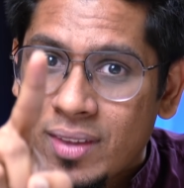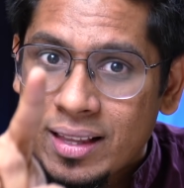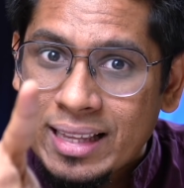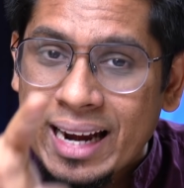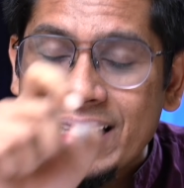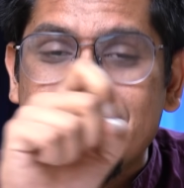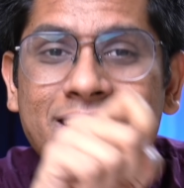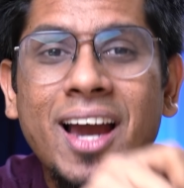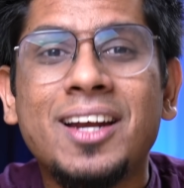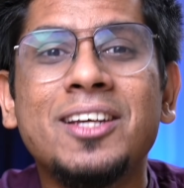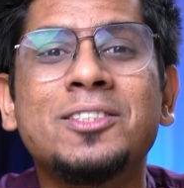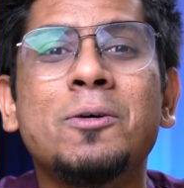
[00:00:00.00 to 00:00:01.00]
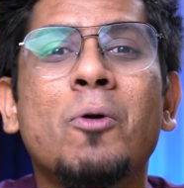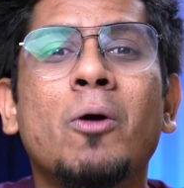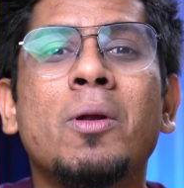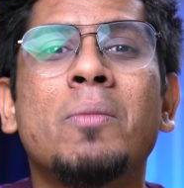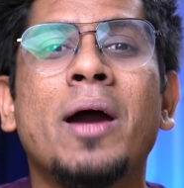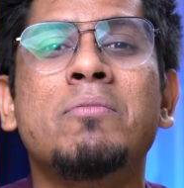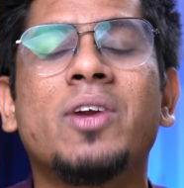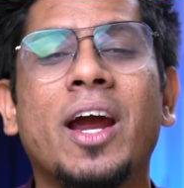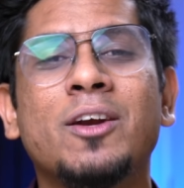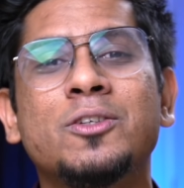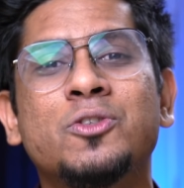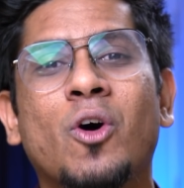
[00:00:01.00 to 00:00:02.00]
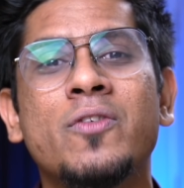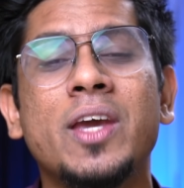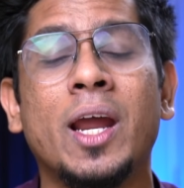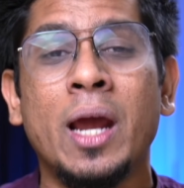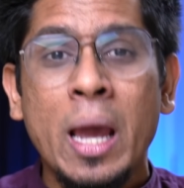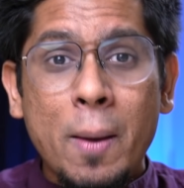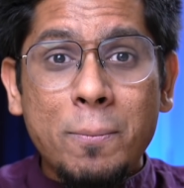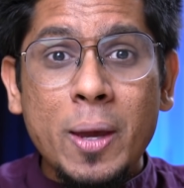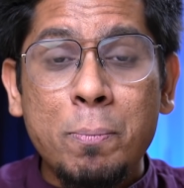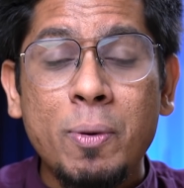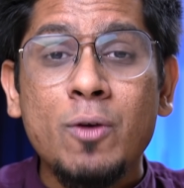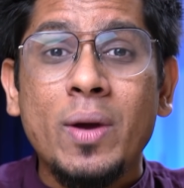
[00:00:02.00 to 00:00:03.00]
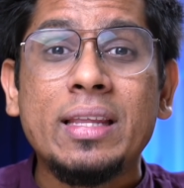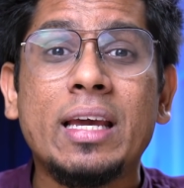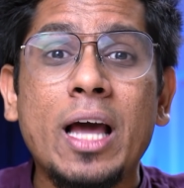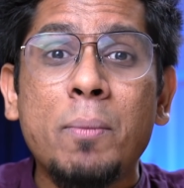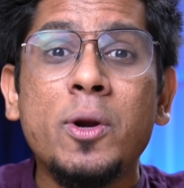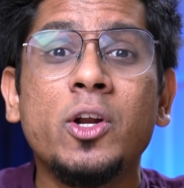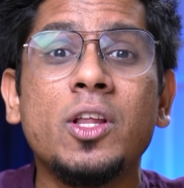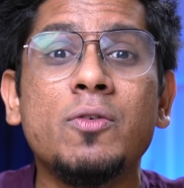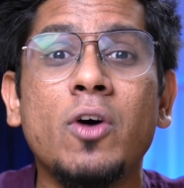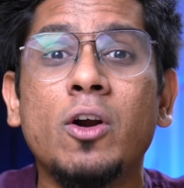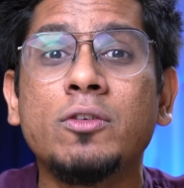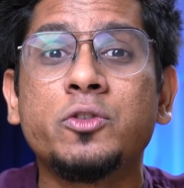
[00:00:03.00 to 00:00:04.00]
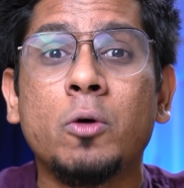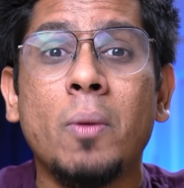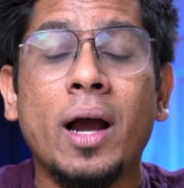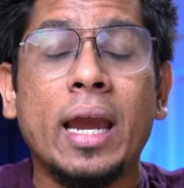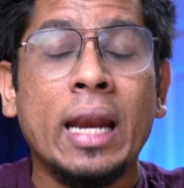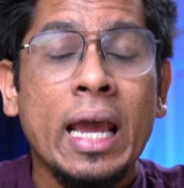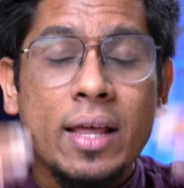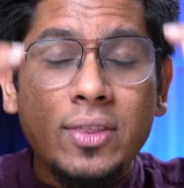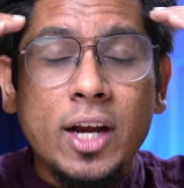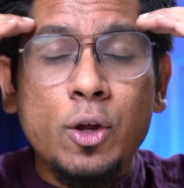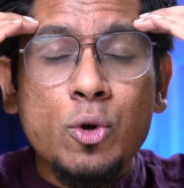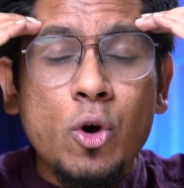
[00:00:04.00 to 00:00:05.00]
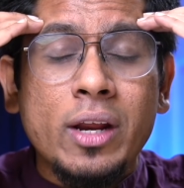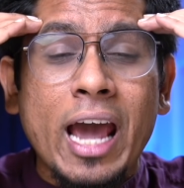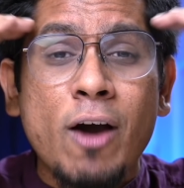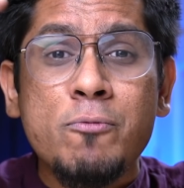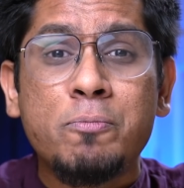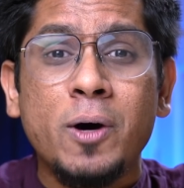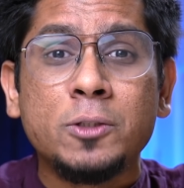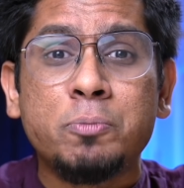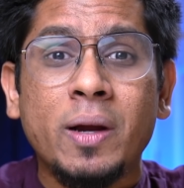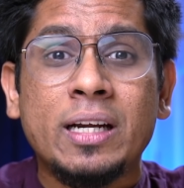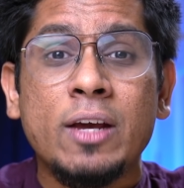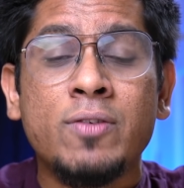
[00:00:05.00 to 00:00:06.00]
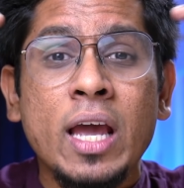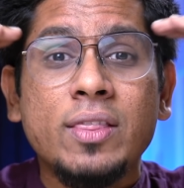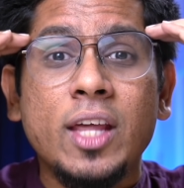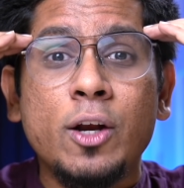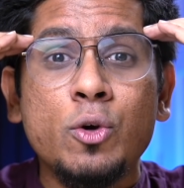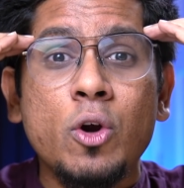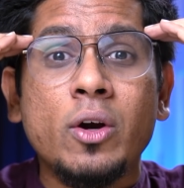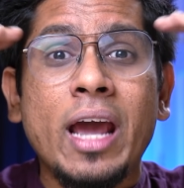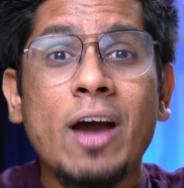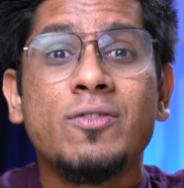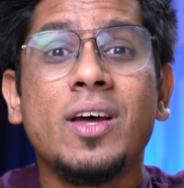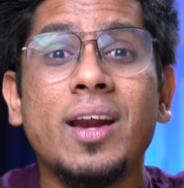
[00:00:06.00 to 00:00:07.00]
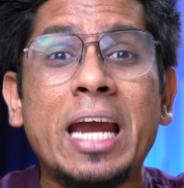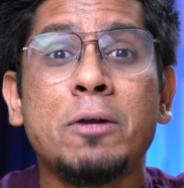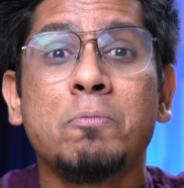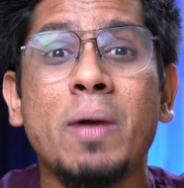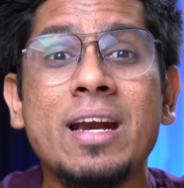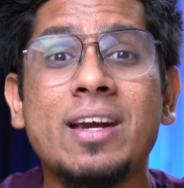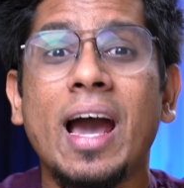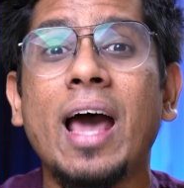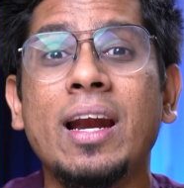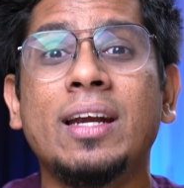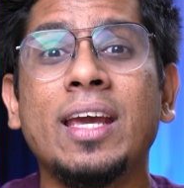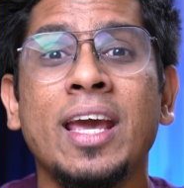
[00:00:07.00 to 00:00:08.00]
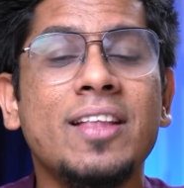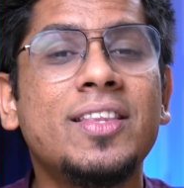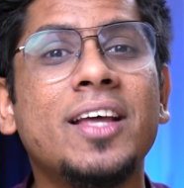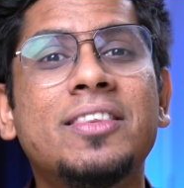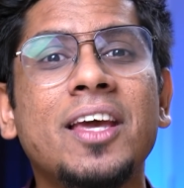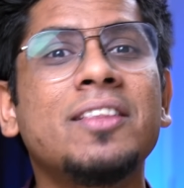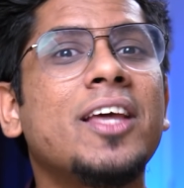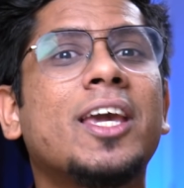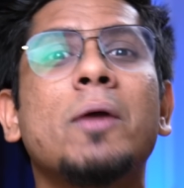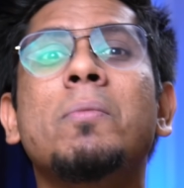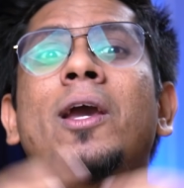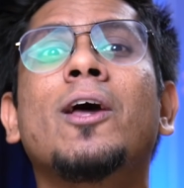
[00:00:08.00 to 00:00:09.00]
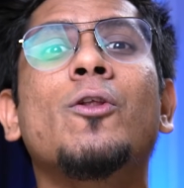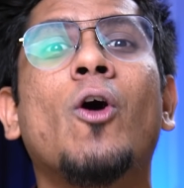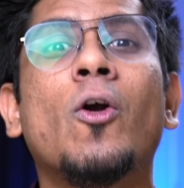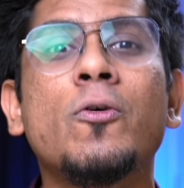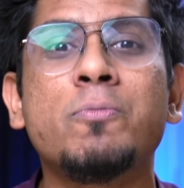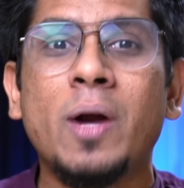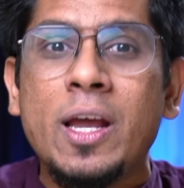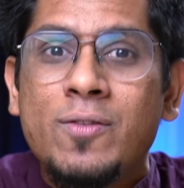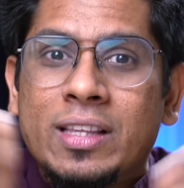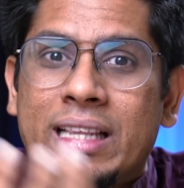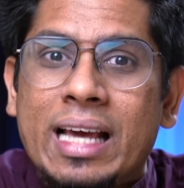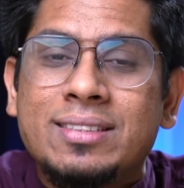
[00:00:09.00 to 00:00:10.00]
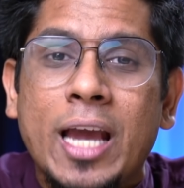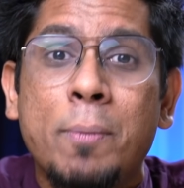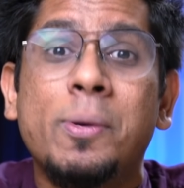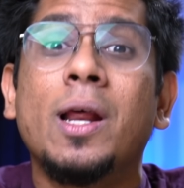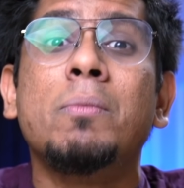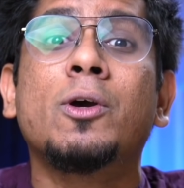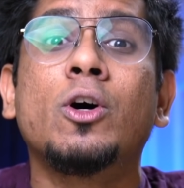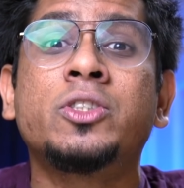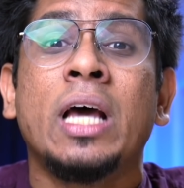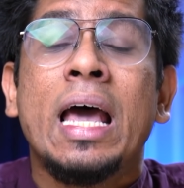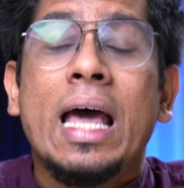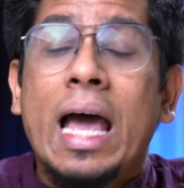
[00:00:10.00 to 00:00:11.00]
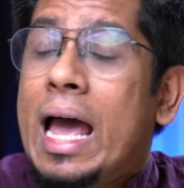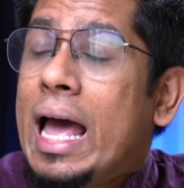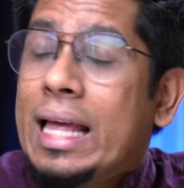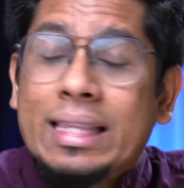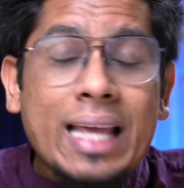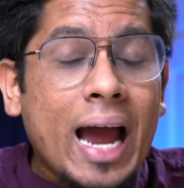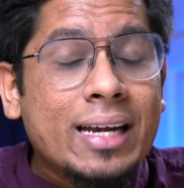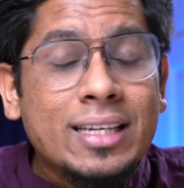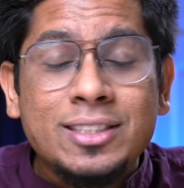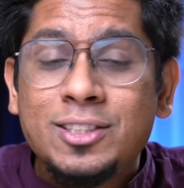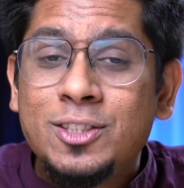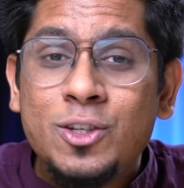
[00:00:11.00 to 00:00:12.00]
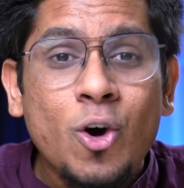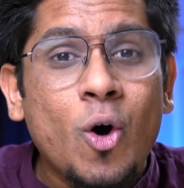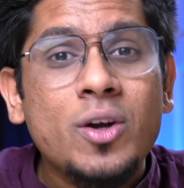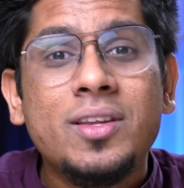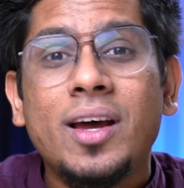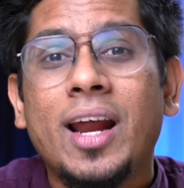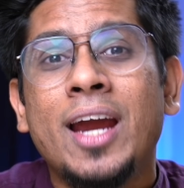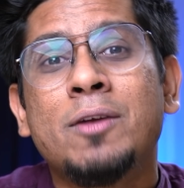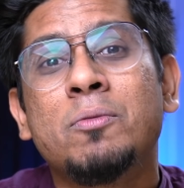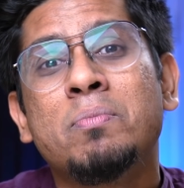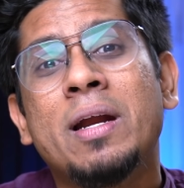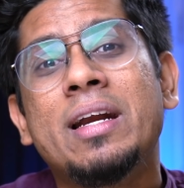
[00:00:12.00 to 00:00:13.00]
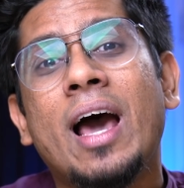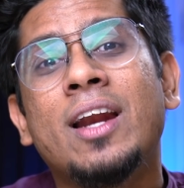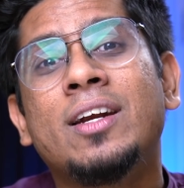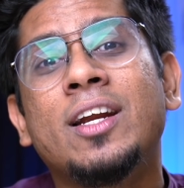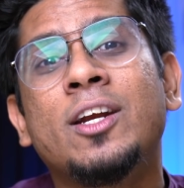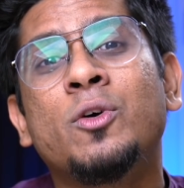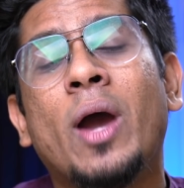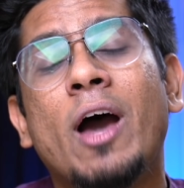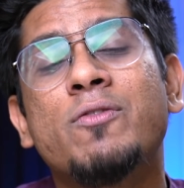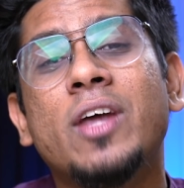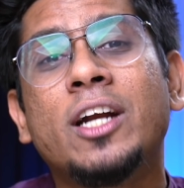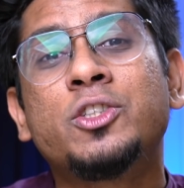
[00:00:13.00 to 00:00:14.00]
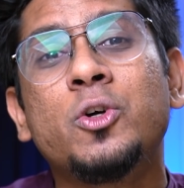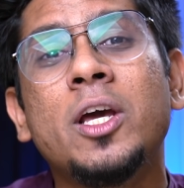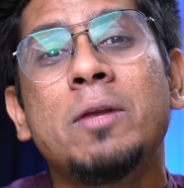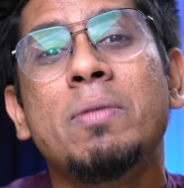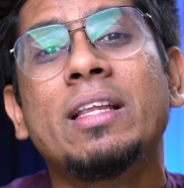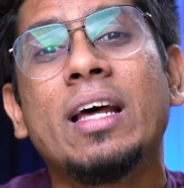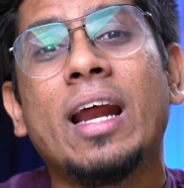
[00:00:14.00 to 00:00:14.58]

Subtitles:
That exactly is the problem I'm trying to solve here. People, when they come into the world of stock market, they do not have perspective. They do not have the right mentality. They think they can make a lot of money with less capital, because that is not the right mentality to have. That shouldn't be the